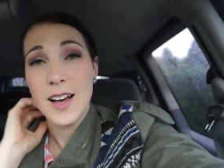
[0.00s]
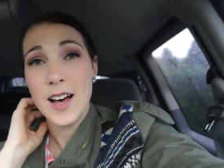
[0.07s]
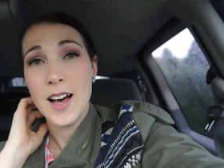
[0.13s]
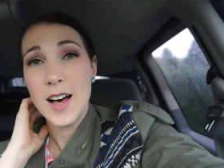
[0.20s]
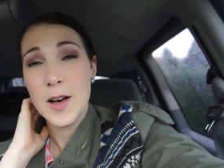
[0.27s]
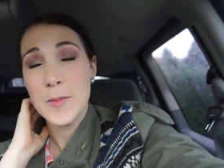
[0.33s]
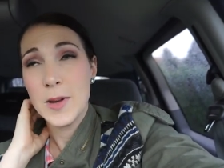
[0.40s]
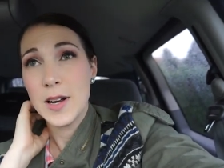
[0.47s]

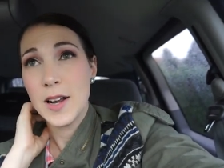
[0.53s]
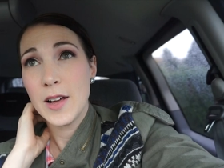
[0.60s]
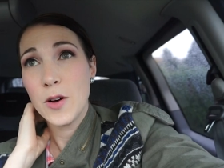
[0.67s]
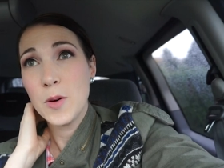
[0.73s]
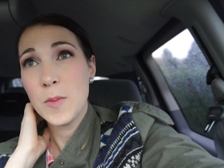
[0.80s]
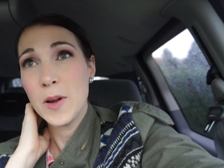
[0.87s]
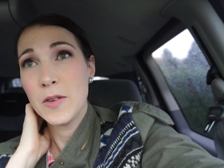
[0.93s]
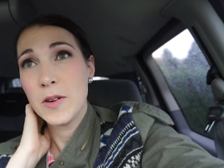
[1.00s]
Um, and I
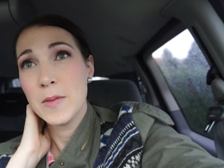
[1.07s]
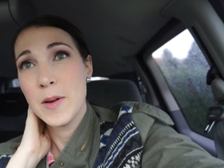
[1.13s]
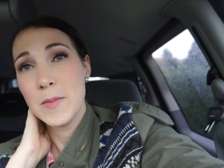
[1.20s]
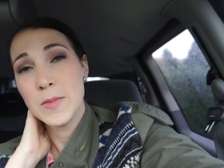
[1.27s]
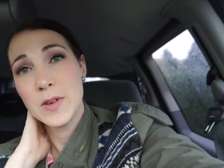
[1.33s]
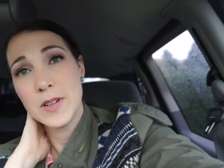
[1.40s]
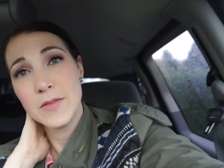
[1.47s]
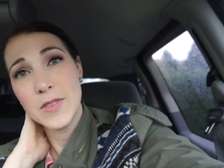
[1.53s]
hope I
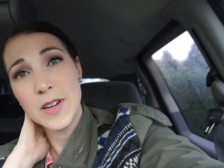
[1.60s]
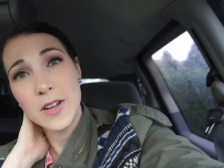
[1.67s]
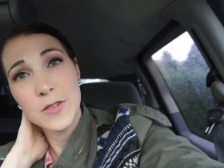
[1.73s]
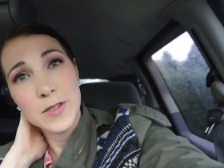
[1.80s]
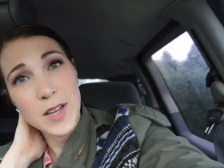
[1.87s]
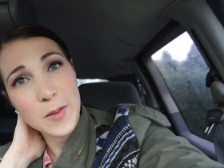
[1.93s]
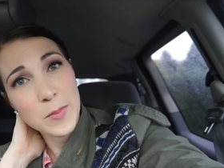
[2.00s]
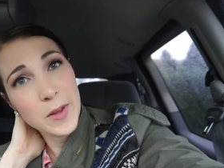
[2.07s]
remember to
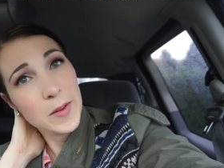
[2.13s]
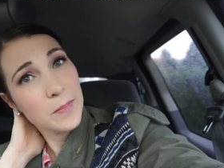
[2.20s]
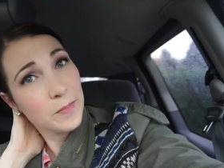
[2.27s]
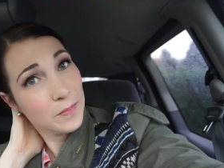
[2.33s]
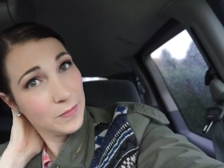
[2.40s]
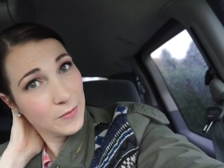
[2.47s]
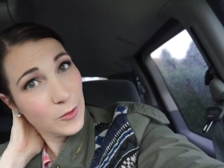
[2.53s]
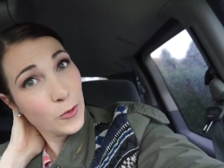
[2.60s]
videotape it
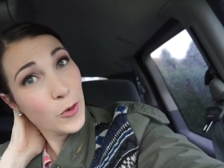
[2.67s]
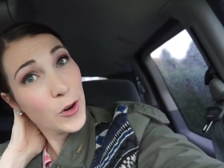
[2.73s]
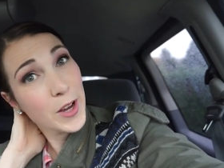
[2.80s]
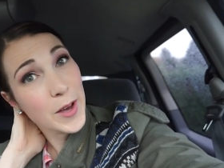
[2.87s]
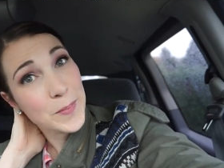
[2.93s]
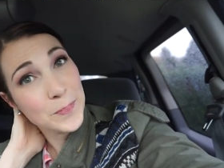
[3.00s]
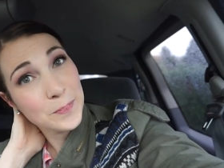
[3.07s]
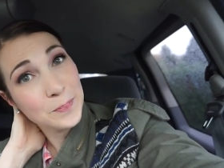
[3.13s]
for
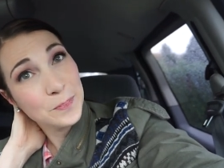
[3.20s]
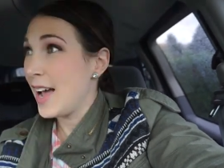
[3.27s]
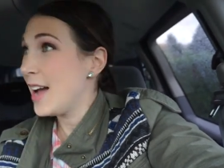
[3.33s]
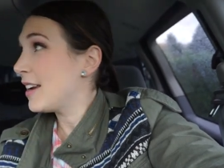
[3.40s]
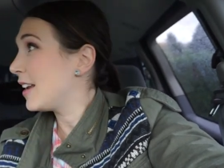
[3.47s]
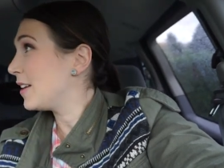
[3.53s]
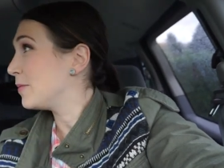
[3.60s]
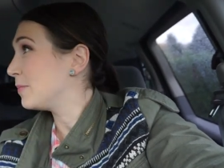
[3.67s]
you. Back
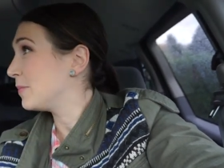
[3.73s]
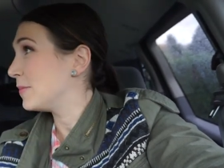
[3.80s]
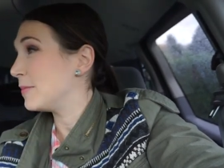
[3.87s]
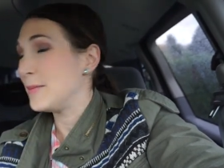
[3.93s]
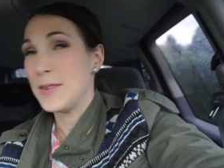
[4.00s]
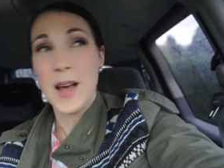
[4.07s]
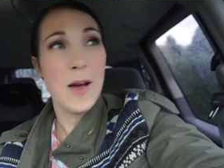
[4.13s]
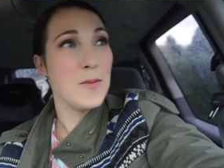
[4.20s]
at it.
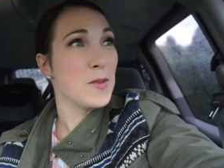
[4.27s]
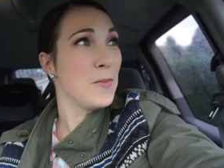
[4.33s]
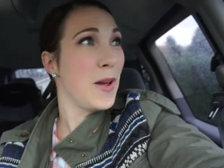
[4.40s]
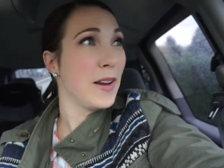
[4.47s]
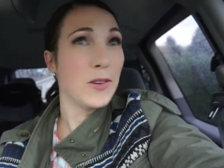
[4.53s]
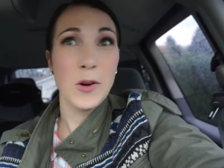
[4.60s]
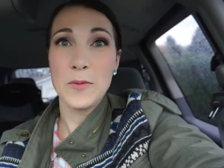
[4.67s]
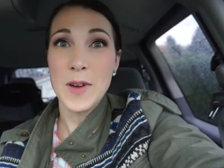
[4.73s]
Time to
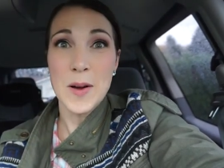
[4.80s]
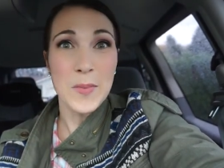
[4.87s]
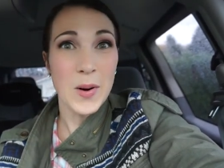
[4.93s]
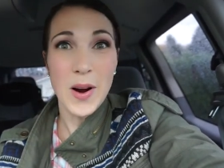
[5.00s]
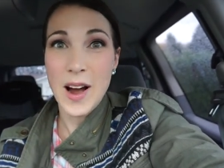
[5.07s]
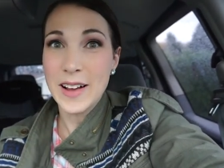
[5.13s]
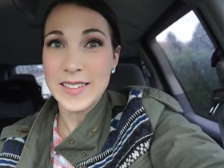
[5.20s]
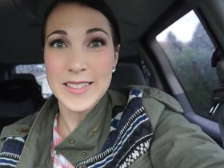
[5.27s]
make
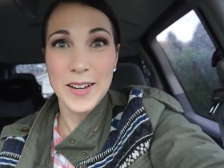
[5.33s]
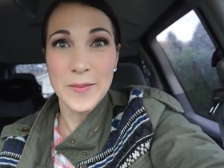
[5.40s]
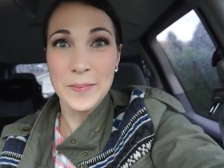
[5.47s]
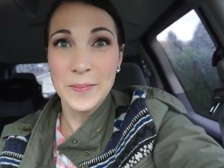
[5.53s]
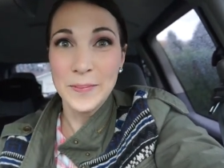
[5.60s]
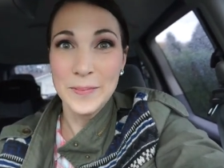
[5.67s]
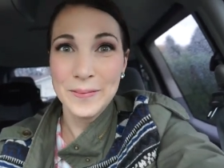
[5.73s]
November awesome.